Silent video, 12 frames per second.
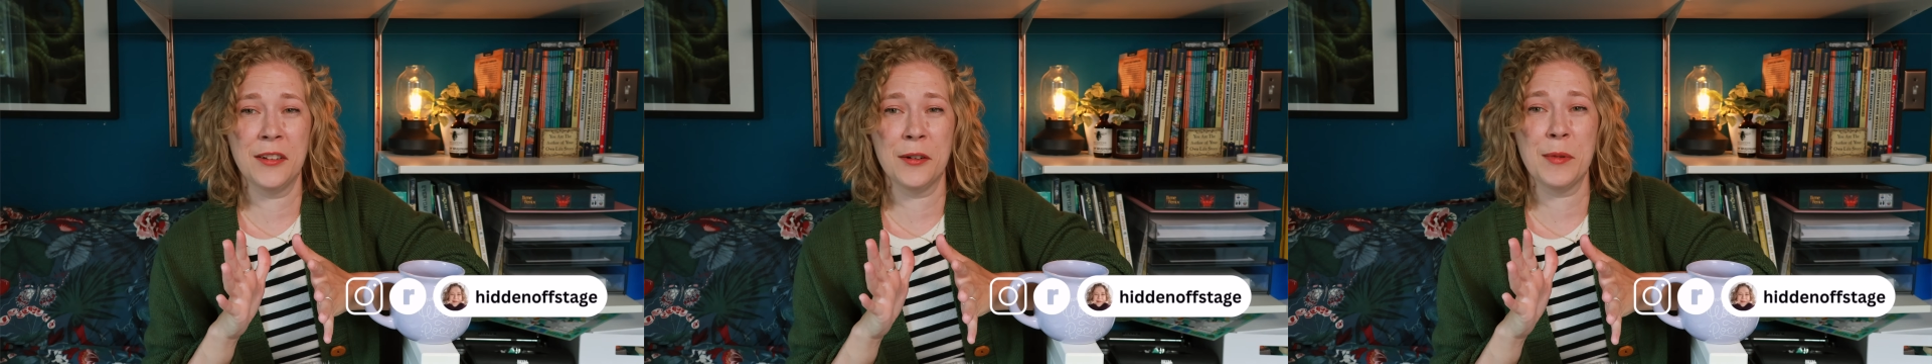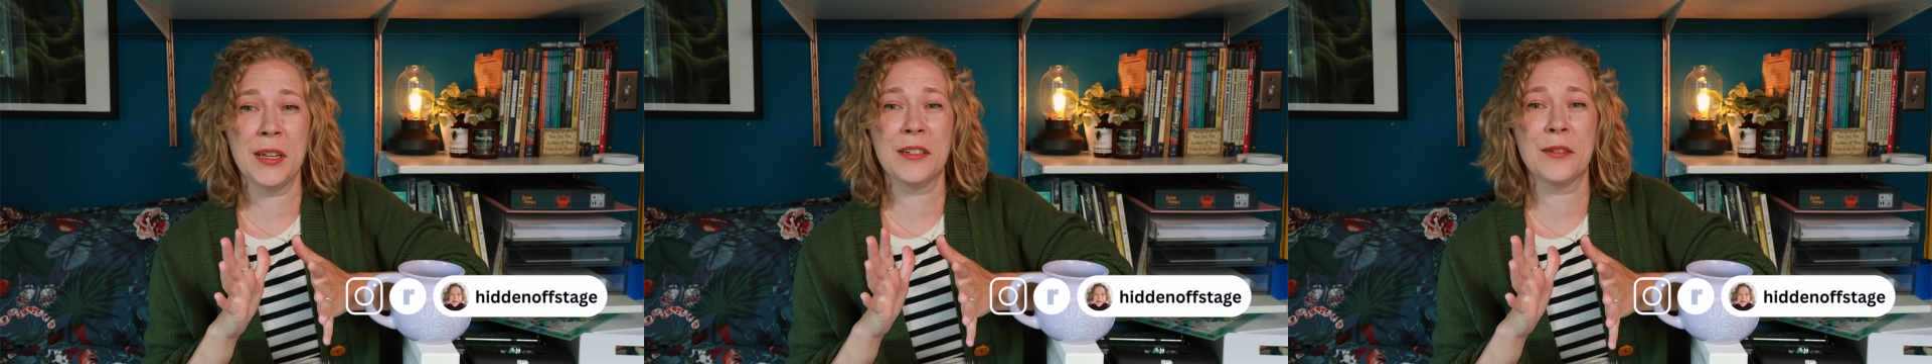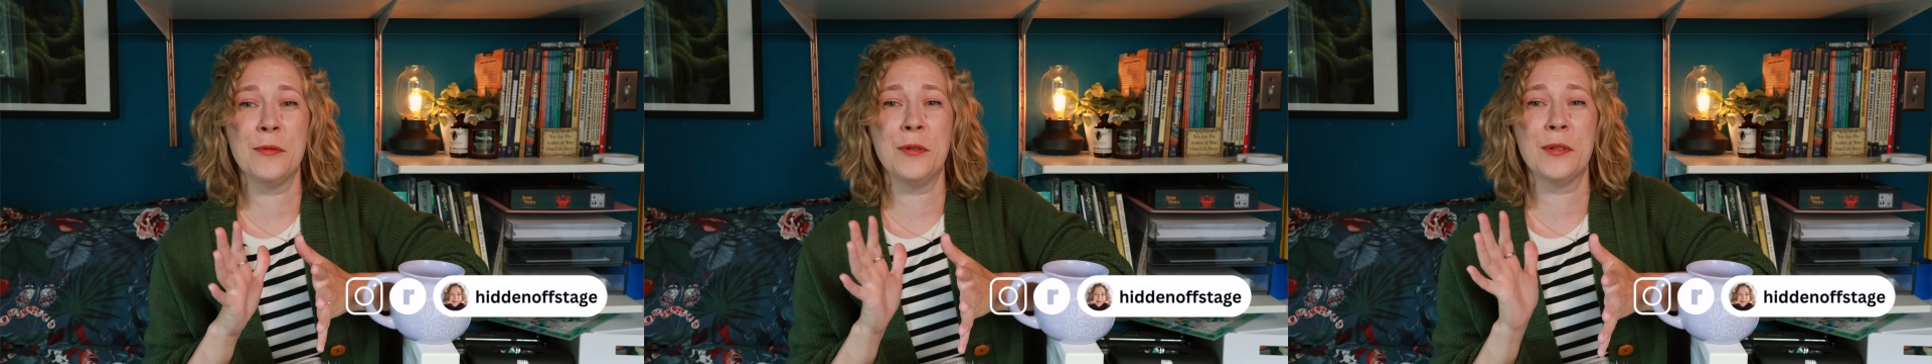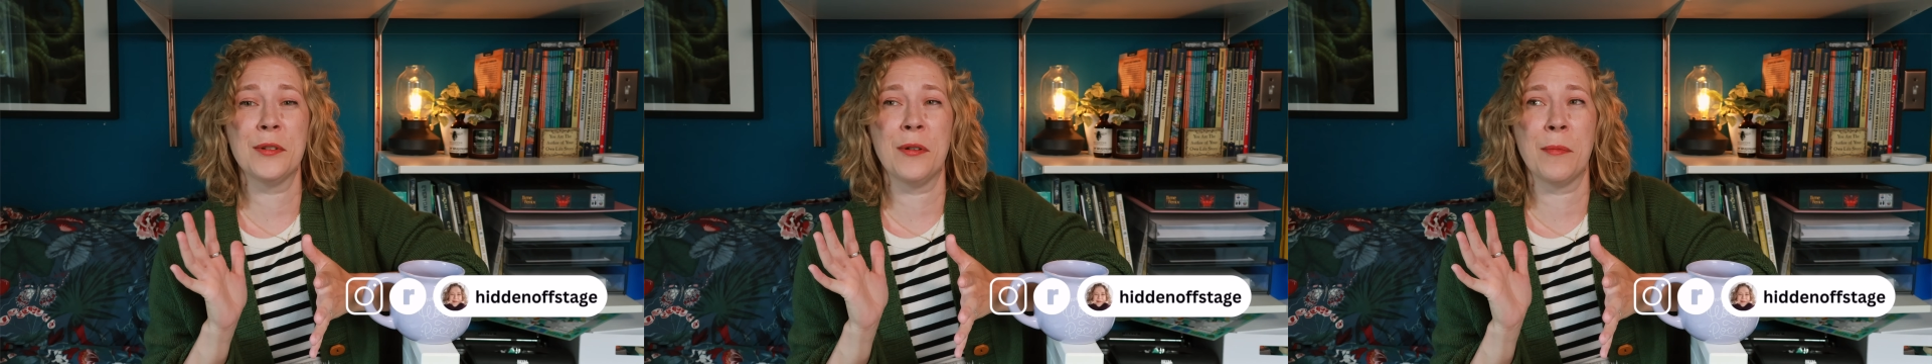going to be in
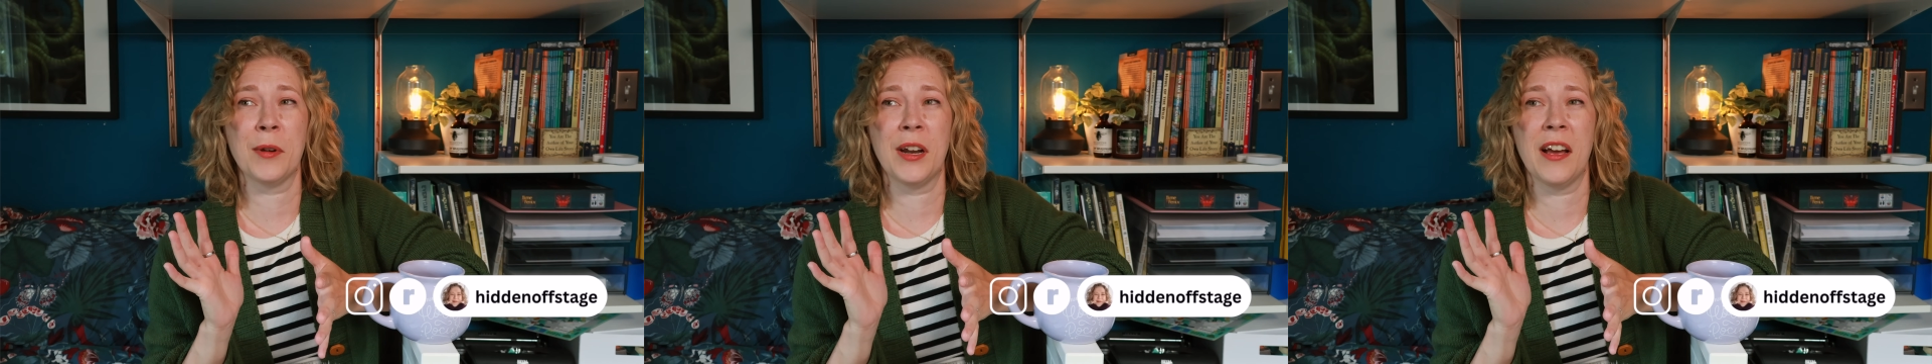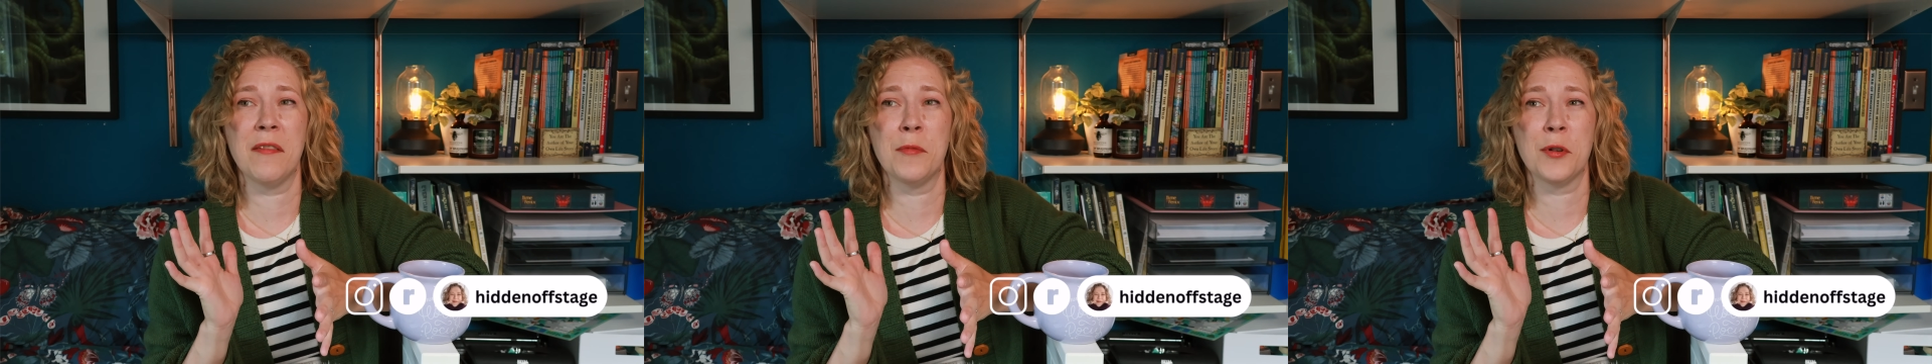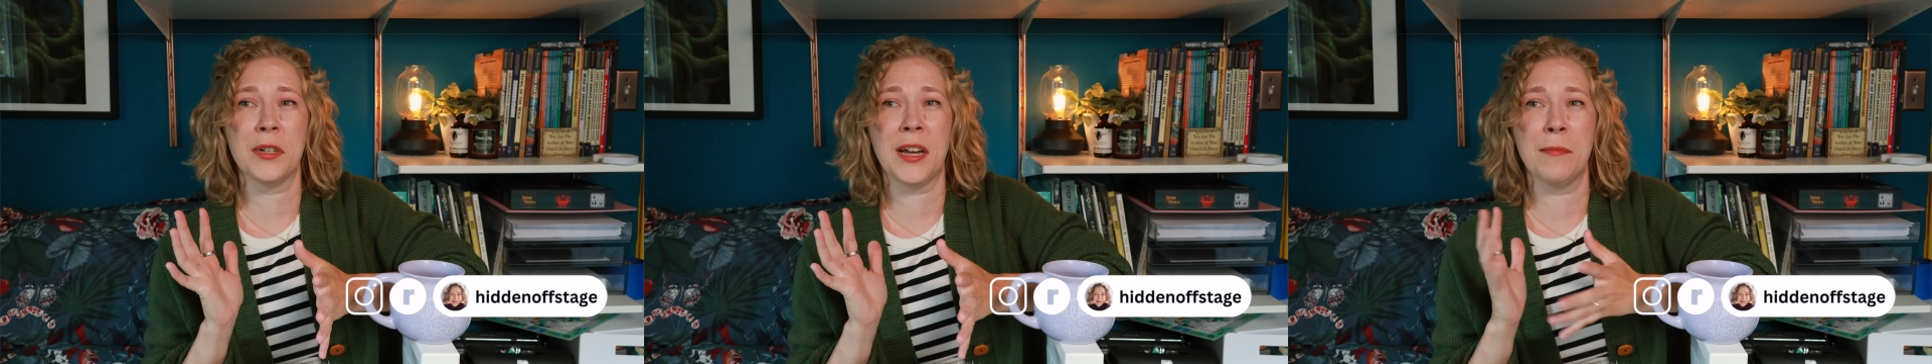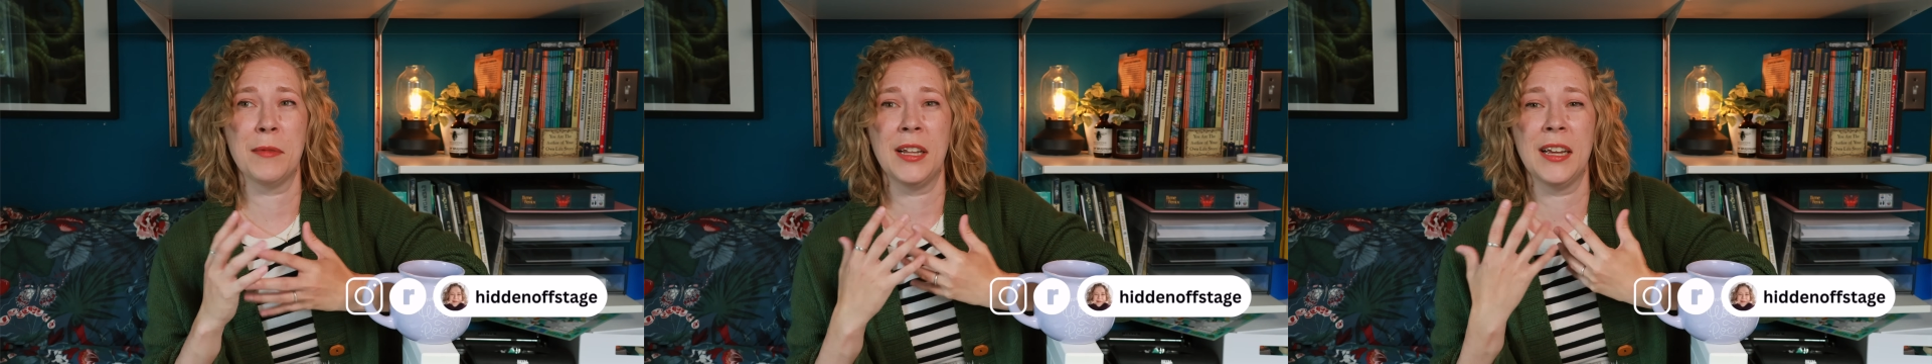school, so I'm going to have more
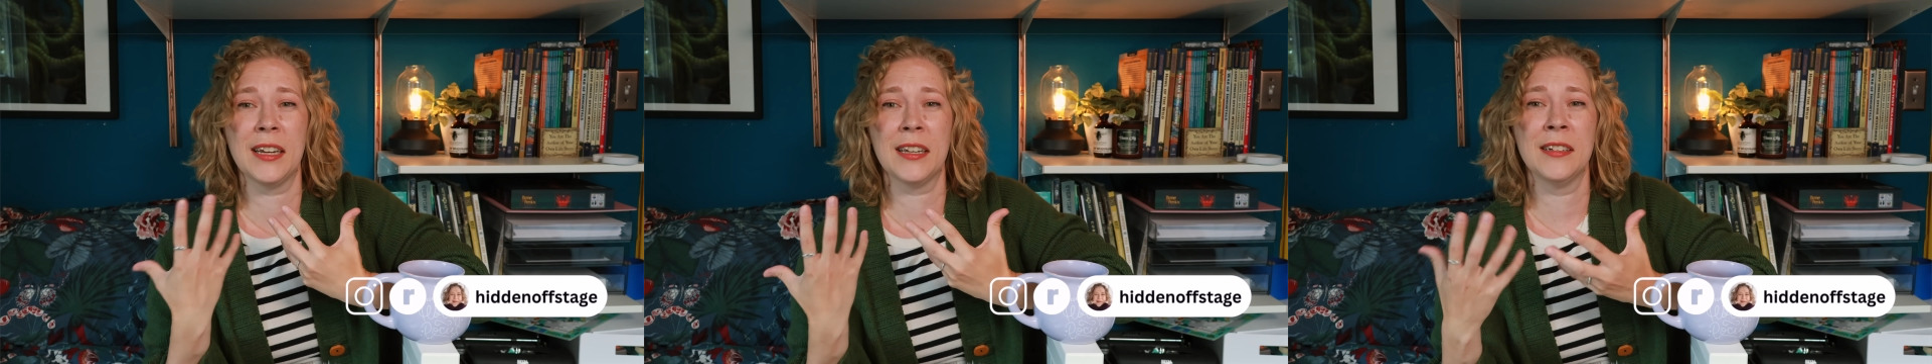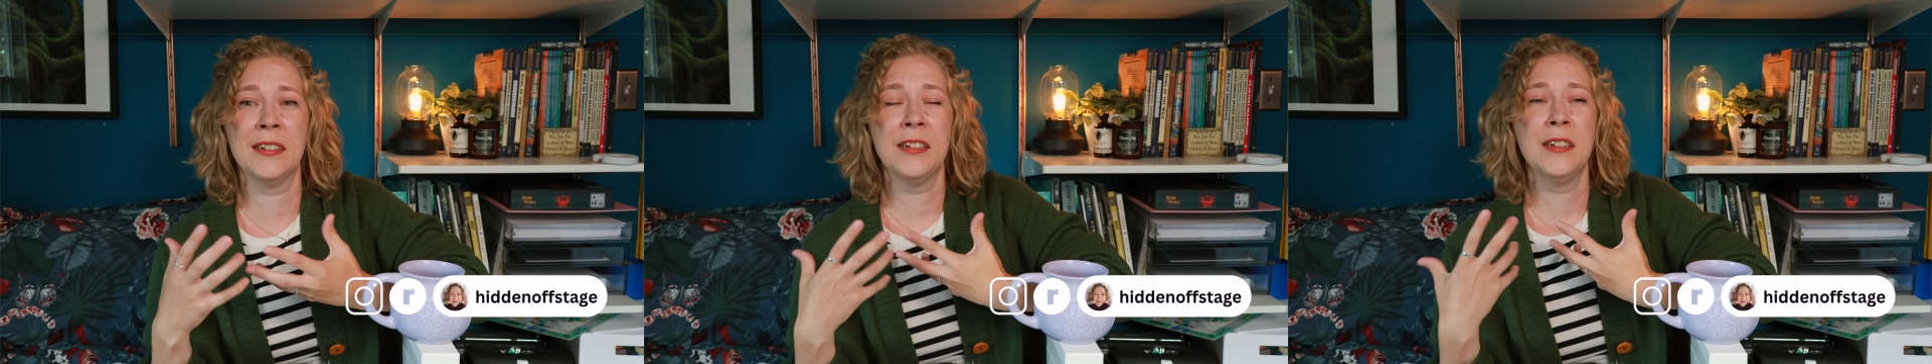time to like